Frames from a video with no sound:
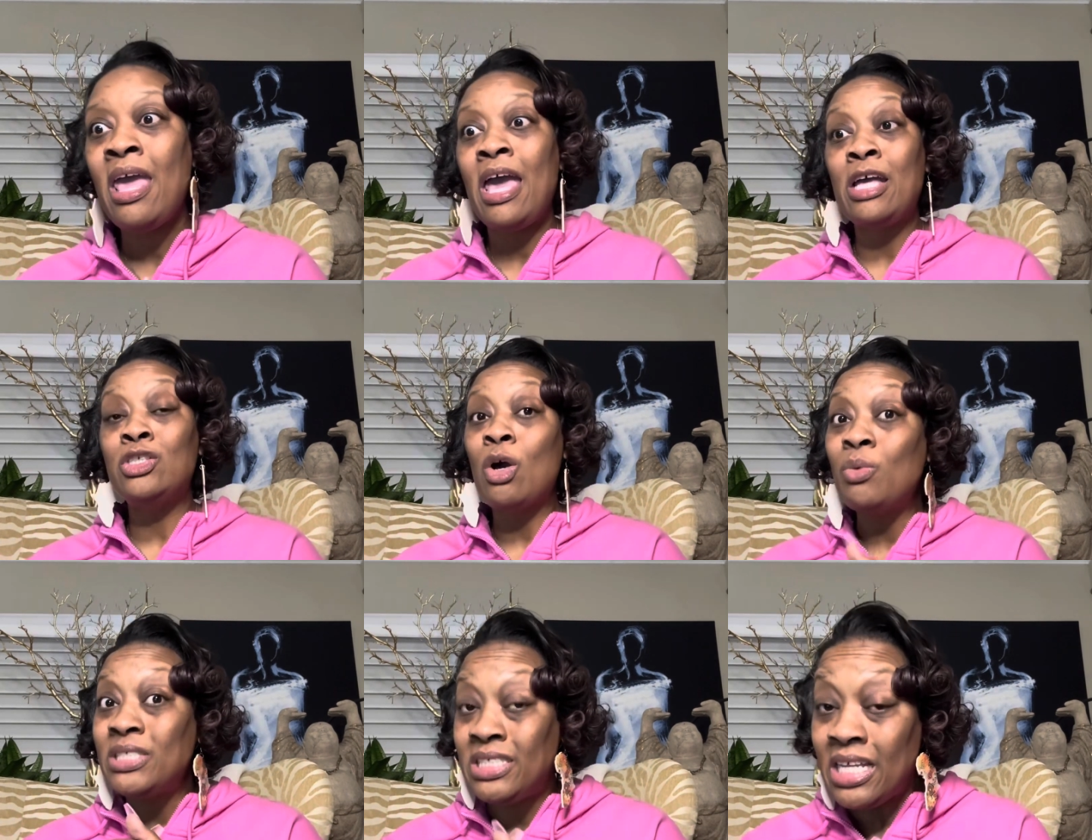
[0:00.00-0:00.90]
And so
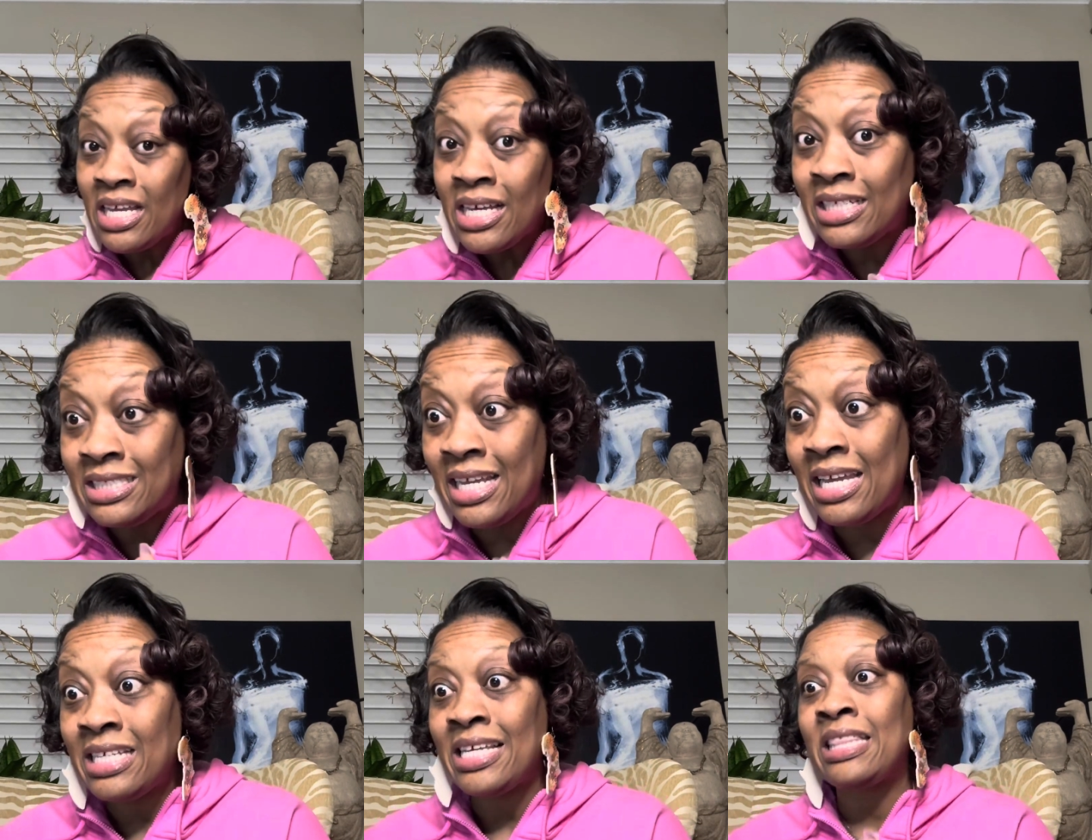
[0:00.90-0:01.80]
what she
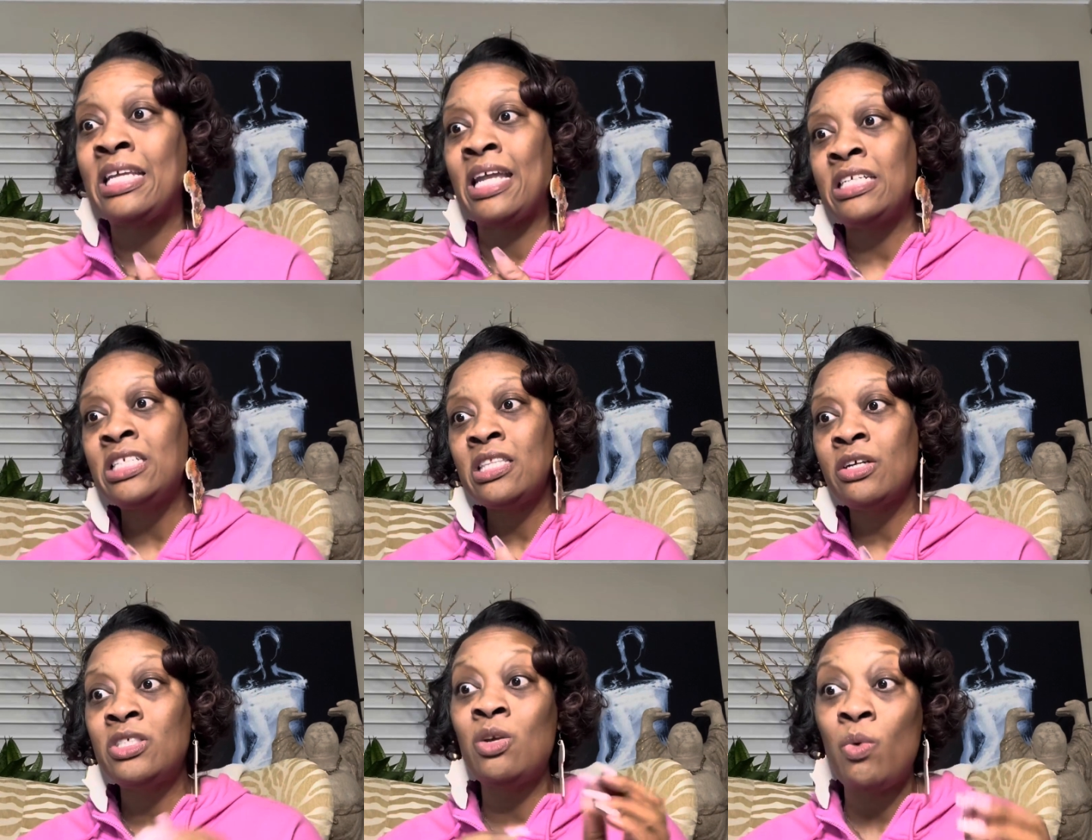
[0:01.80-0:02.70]
did is at the
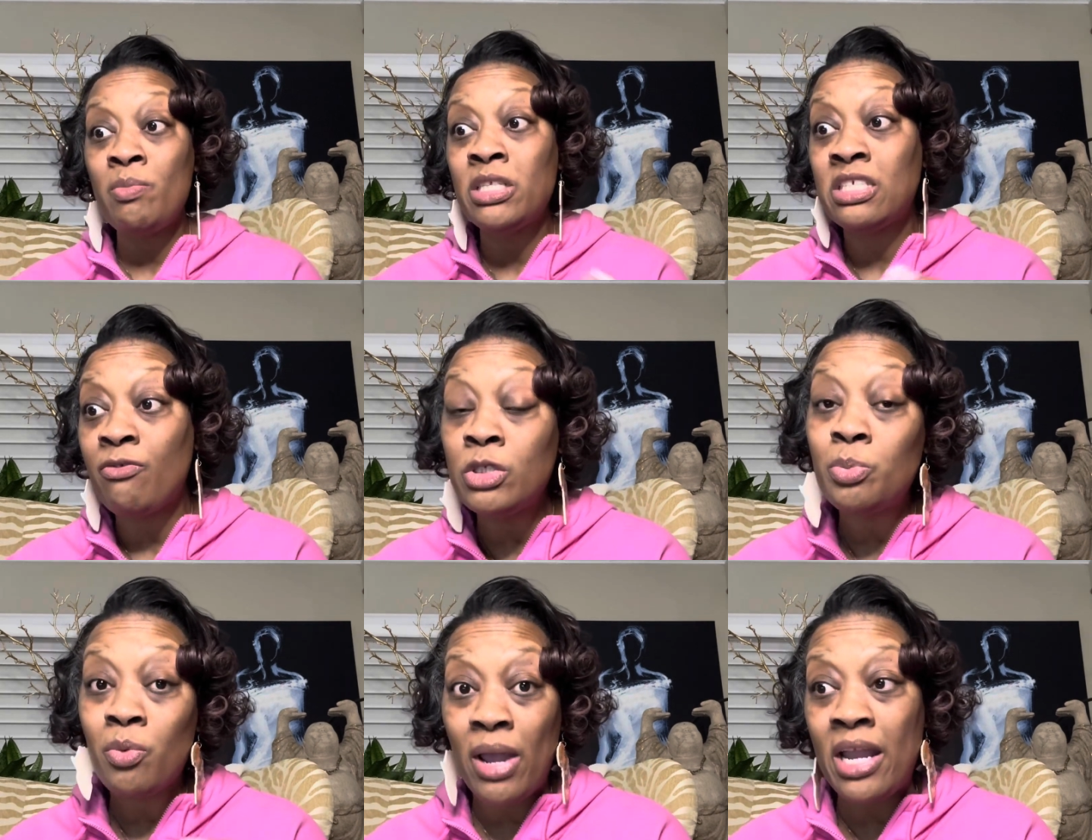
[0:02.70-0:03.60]
1913 Women's Suffrage
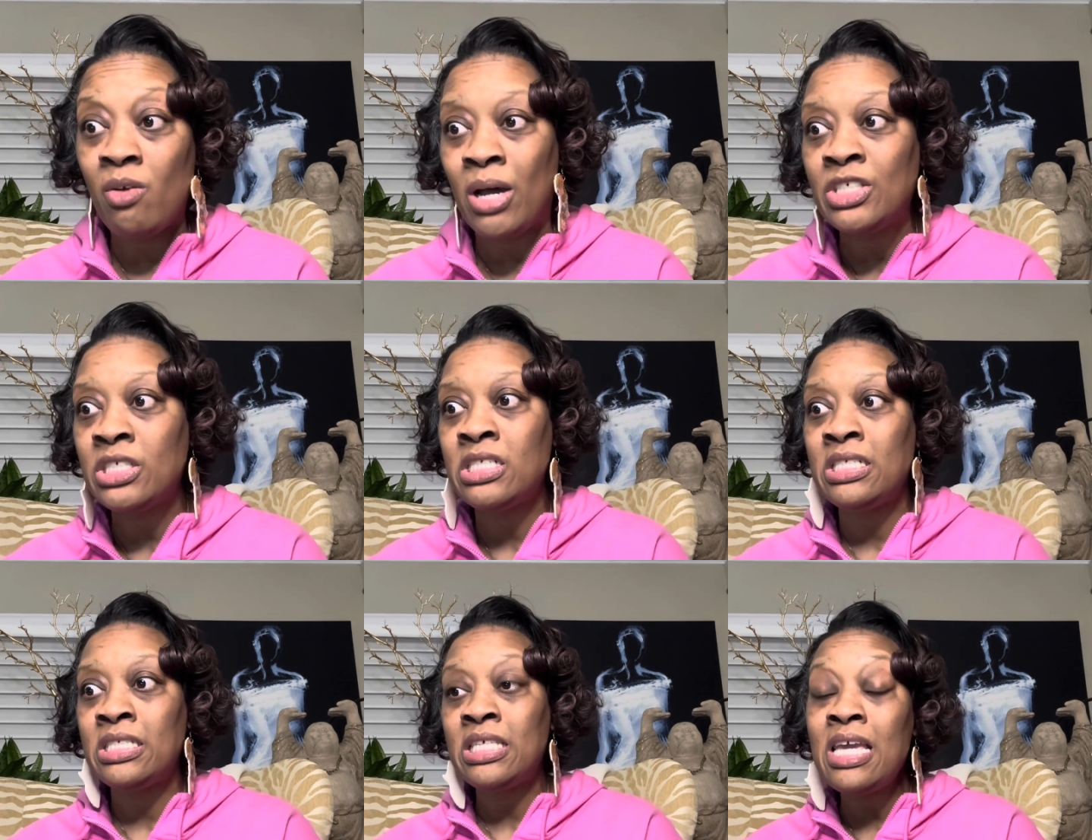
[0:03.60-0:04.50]
Parade in Washington,
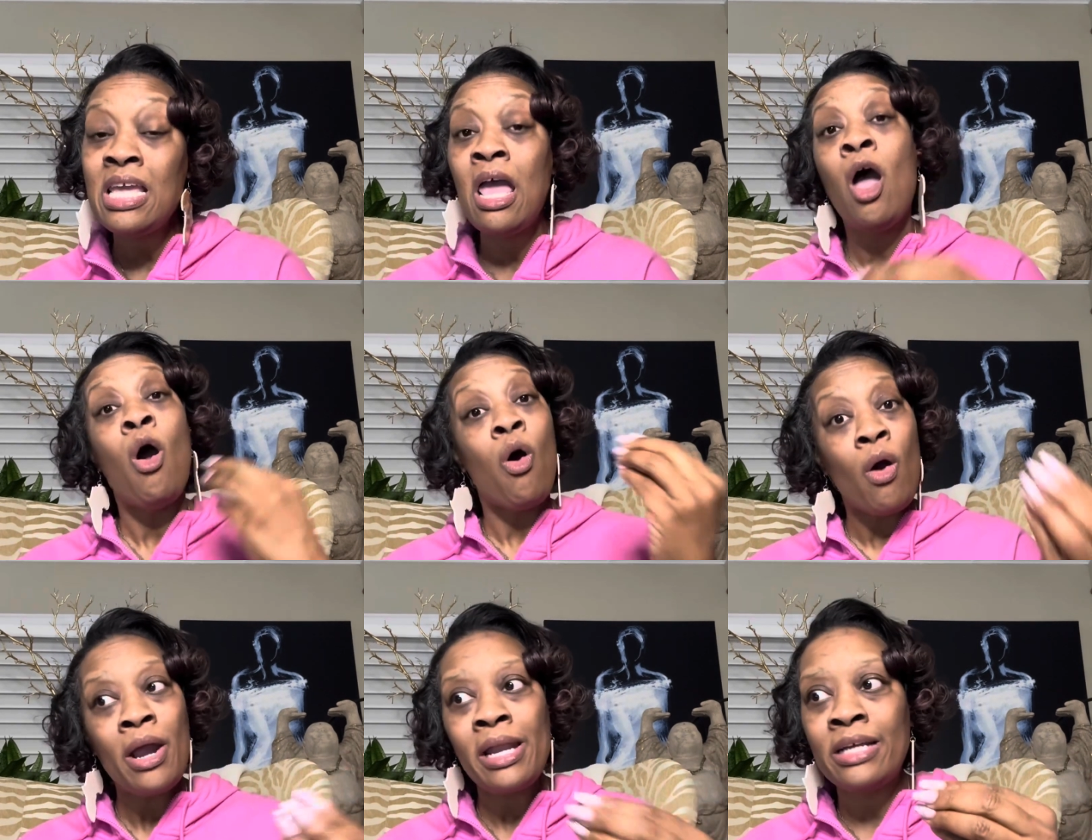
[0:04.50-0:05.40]
D.C.,
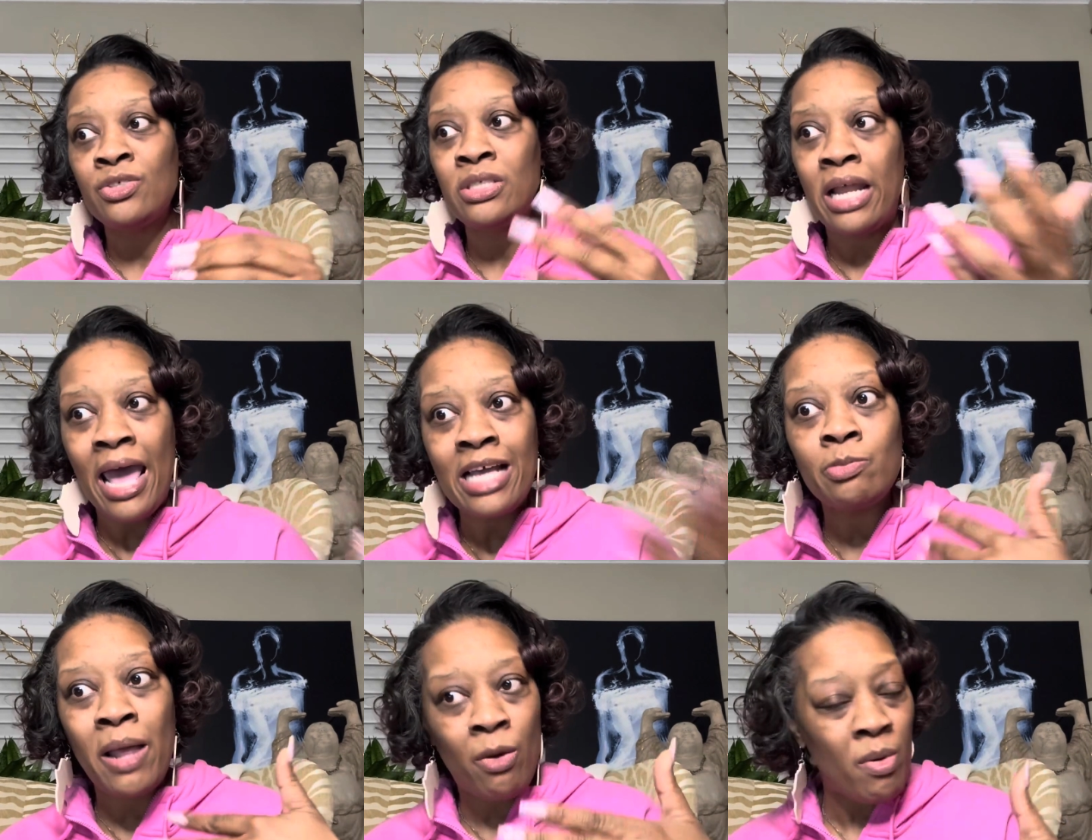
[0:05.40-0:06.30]
organizers had asked
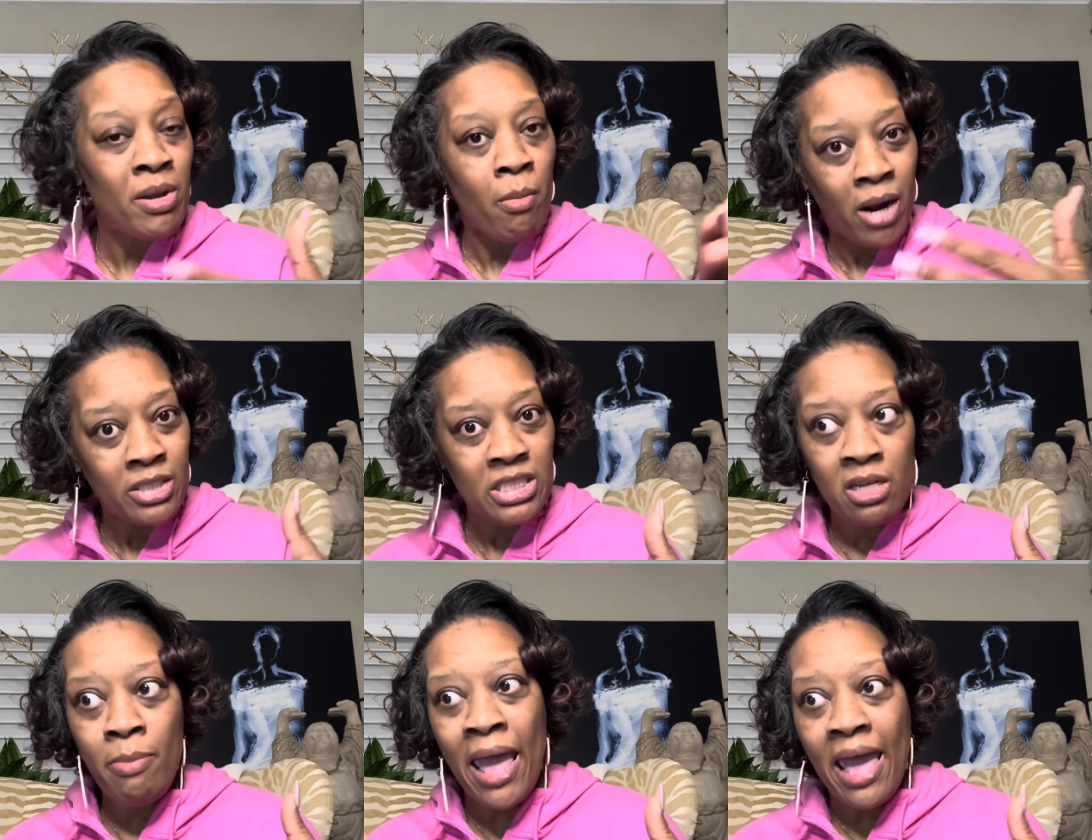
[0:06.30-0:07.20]
Black women to march in the
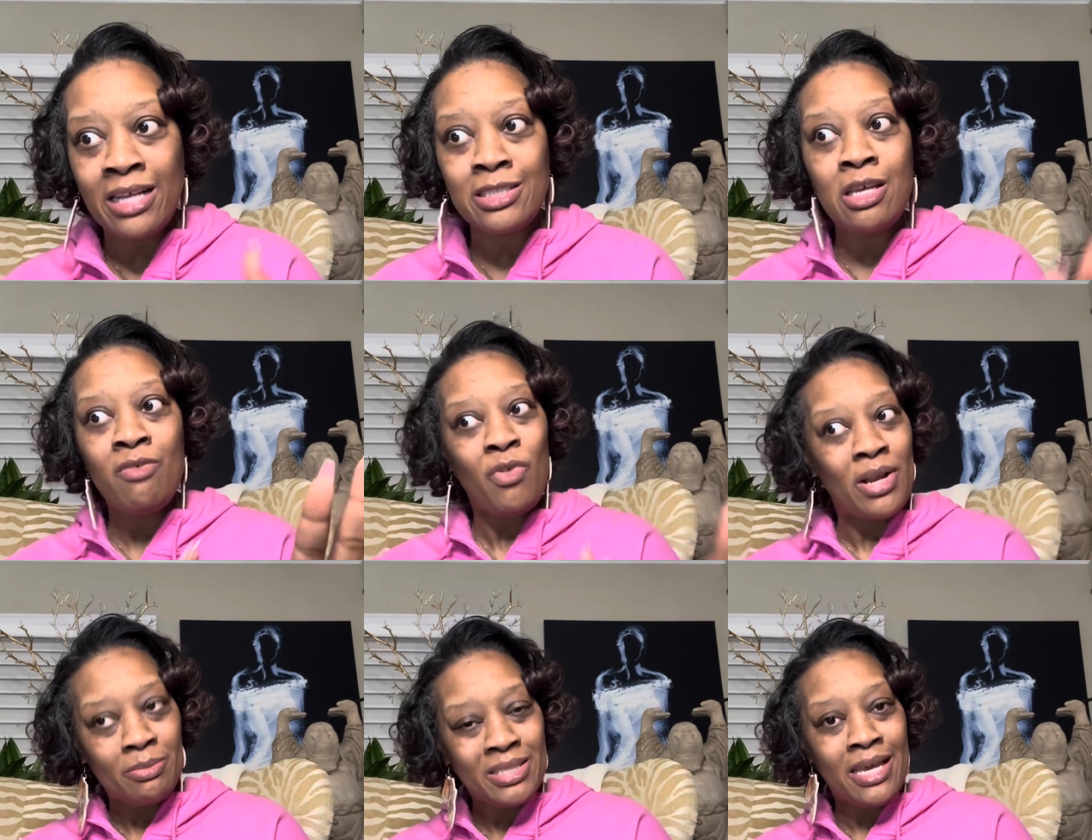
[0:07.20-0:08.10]
back to avoid
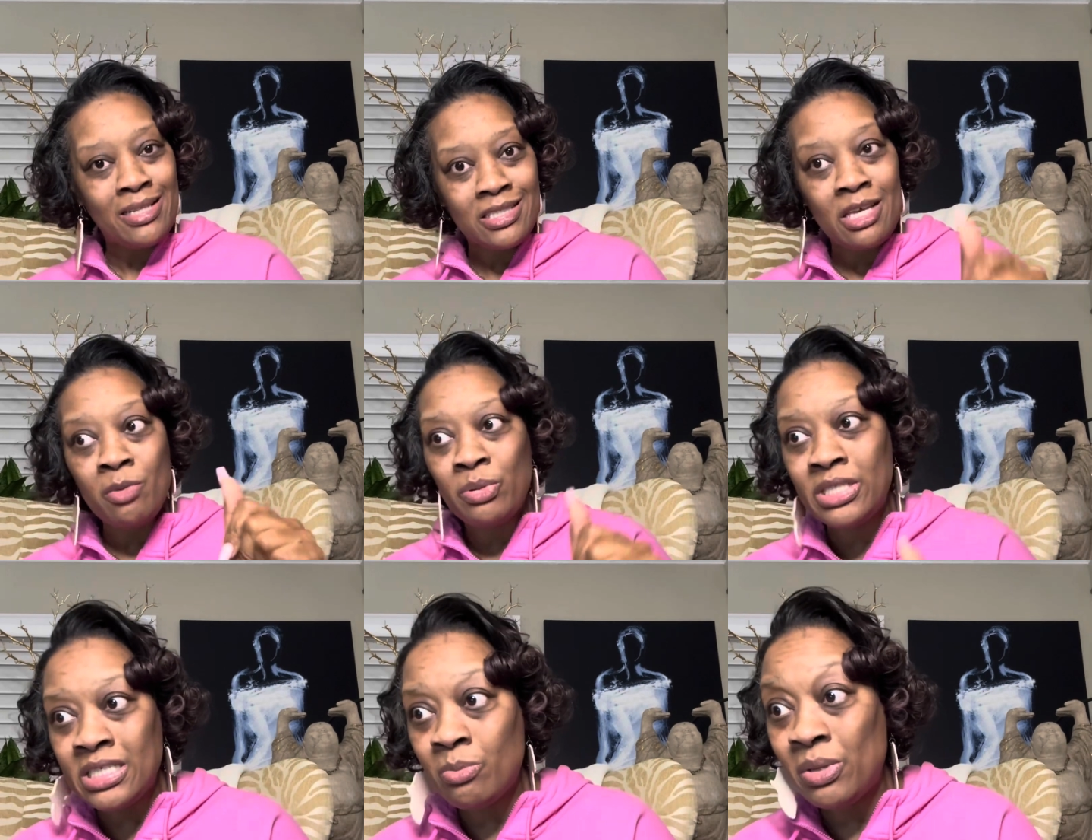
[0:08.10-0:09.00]
upsetting the Southern
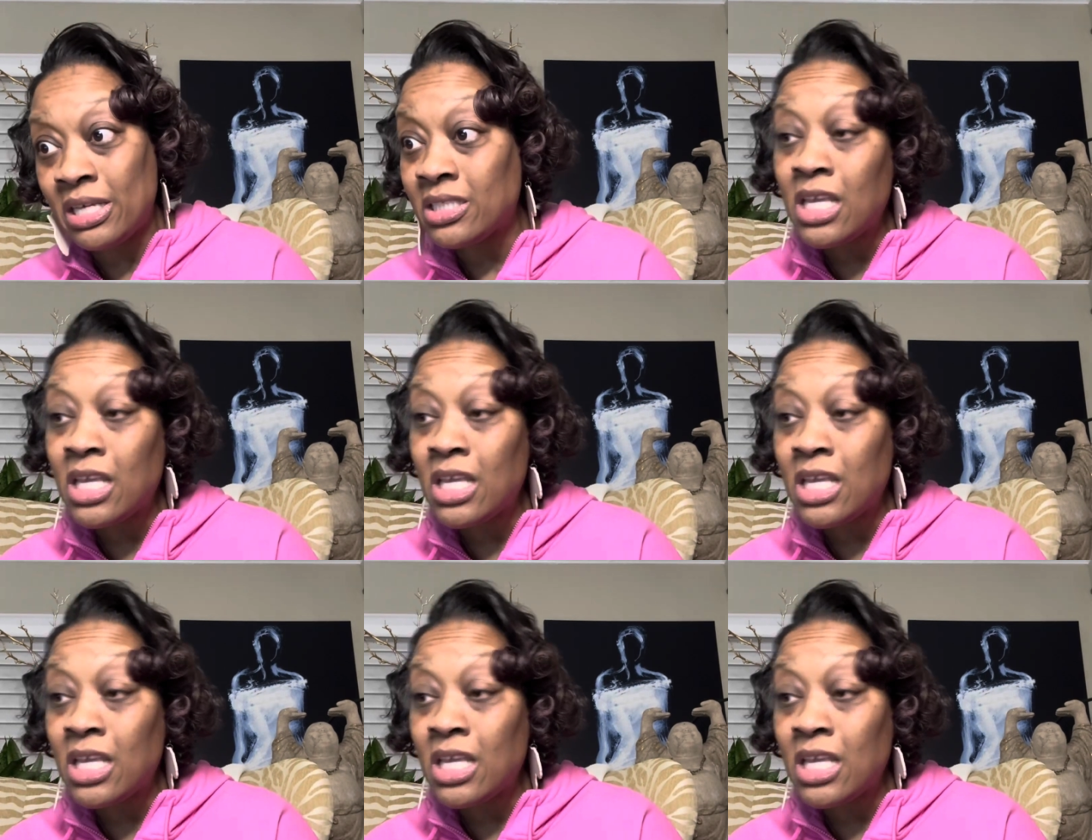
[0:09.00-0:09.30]
participants.